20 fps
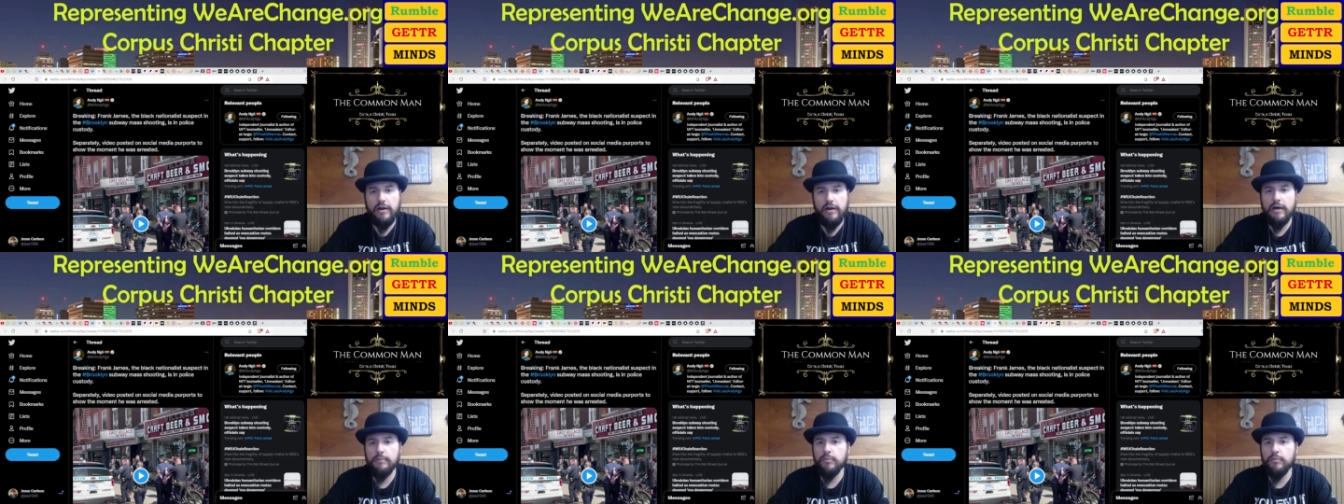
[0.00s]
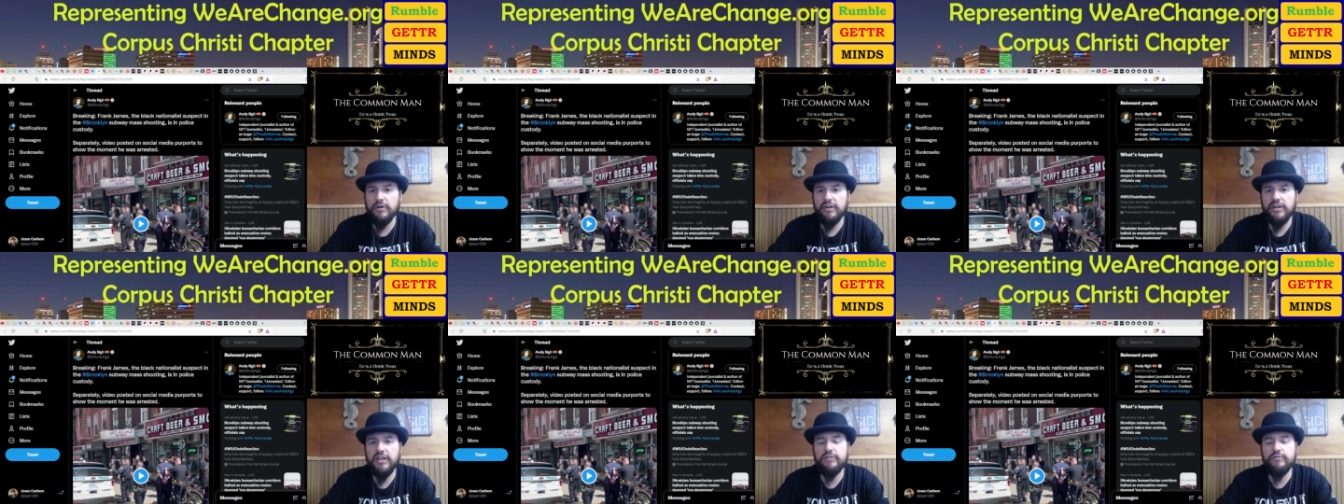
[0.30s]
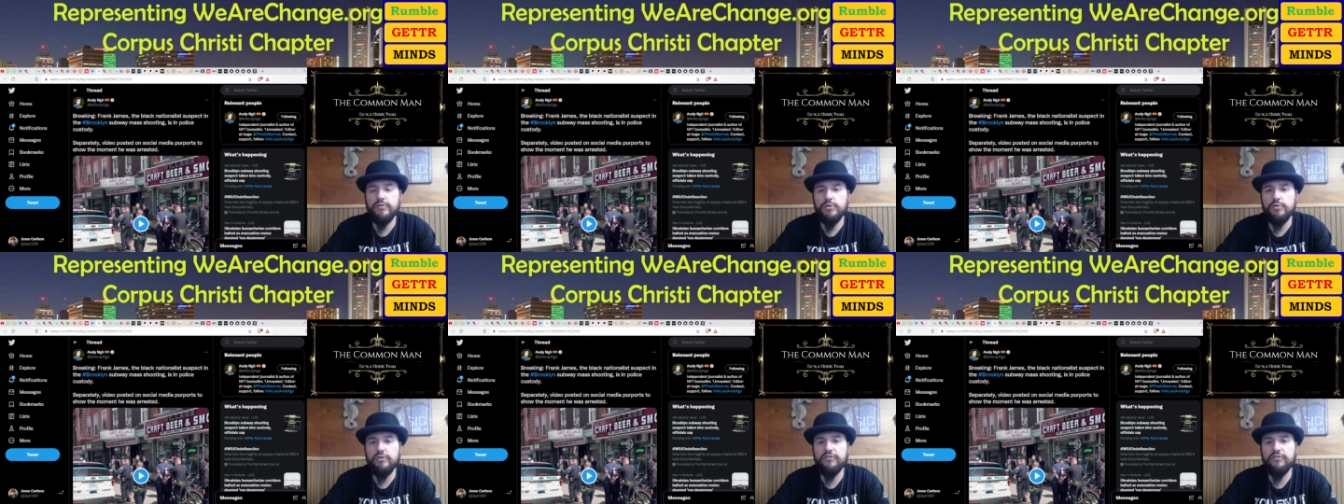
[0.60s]
And I'm going to
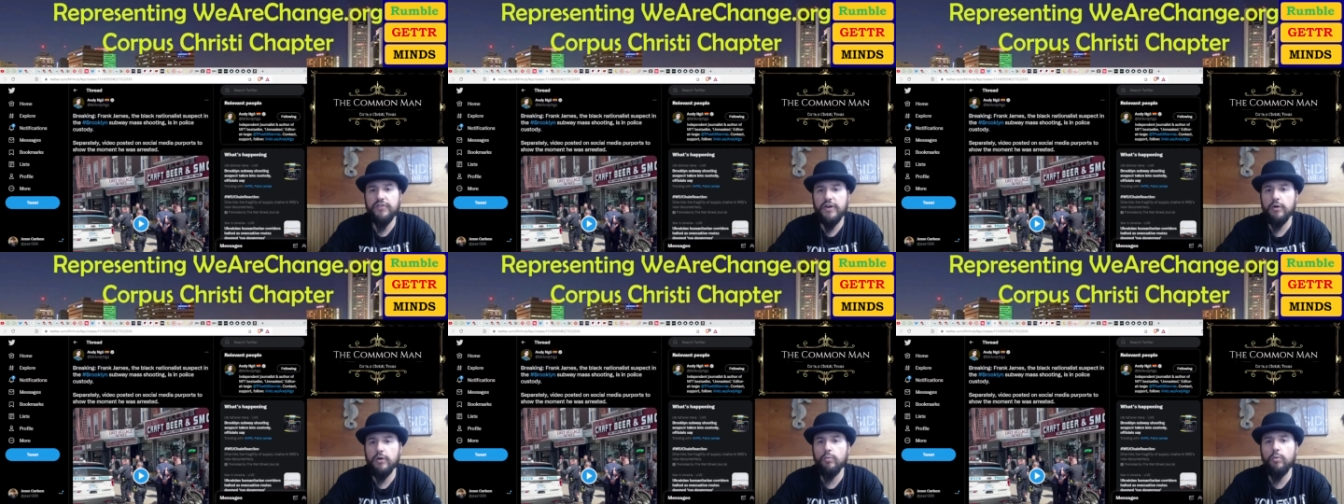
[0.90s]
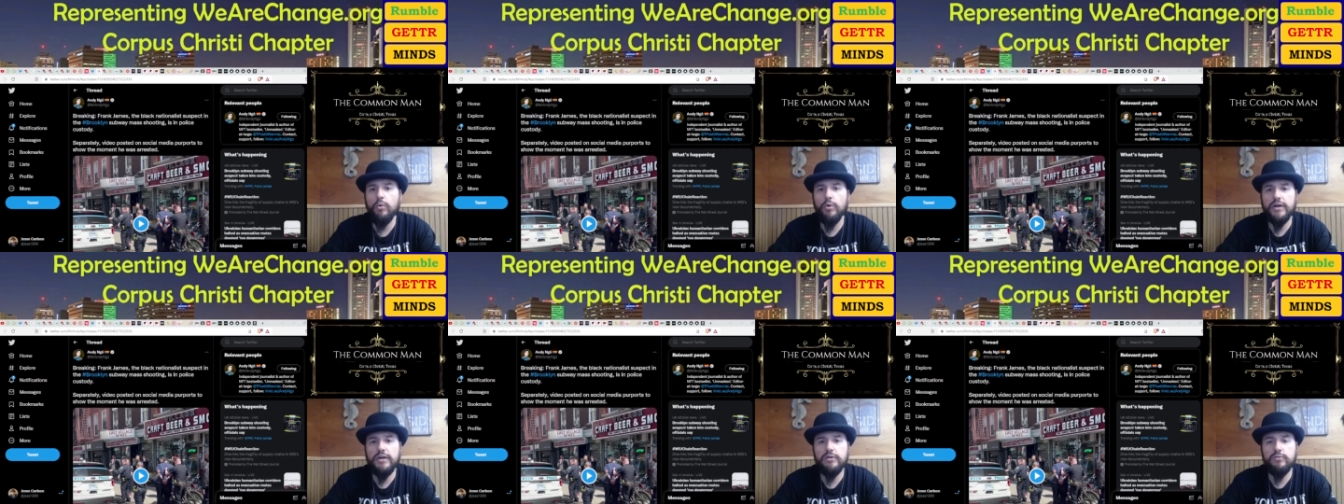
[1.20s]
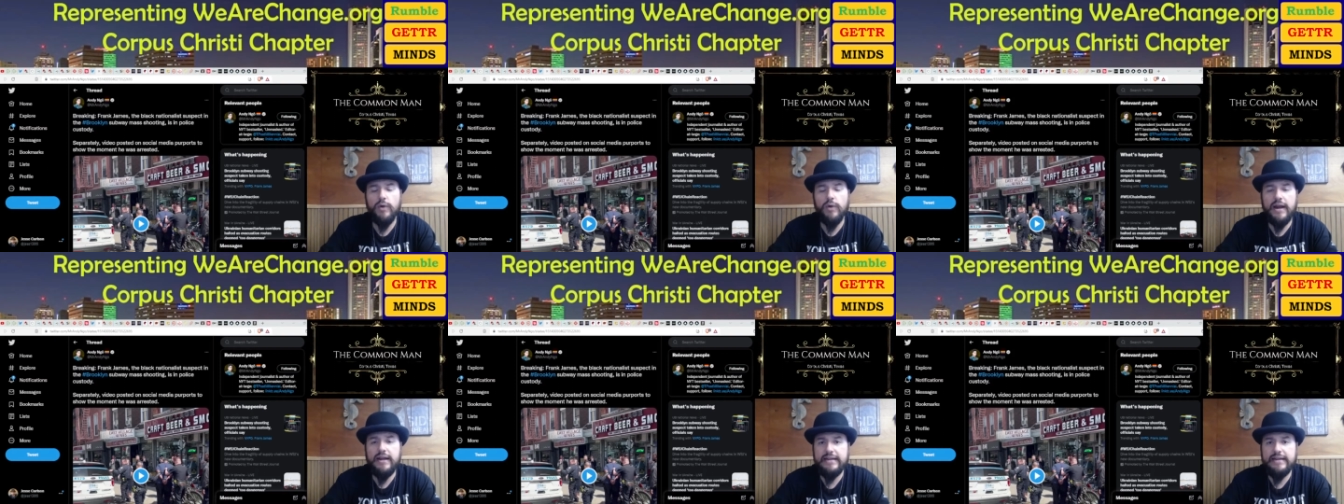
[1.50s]
give you a fair warning
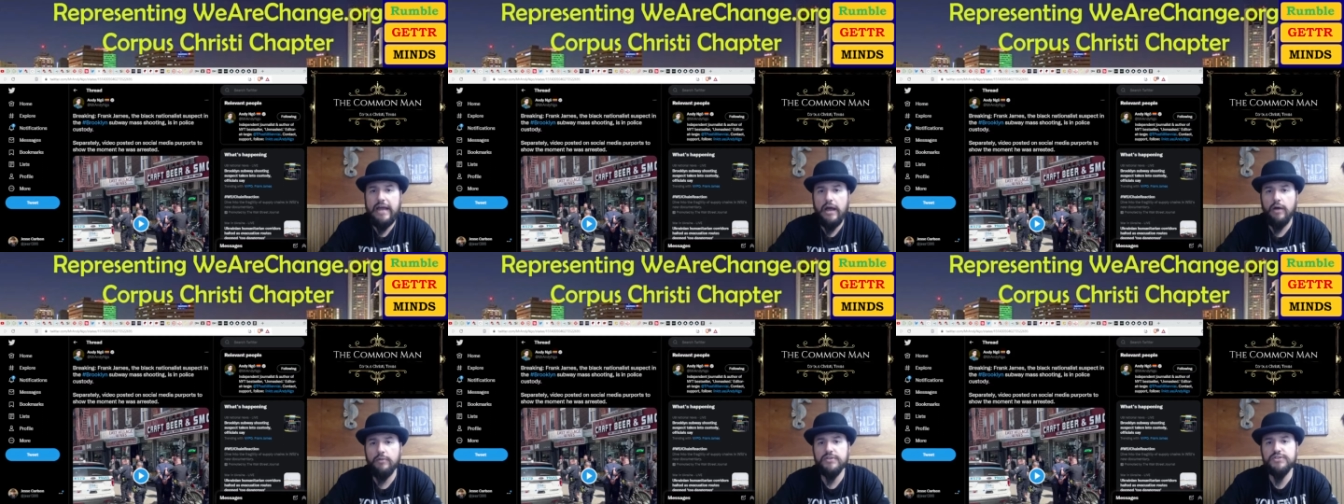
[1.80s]
right now.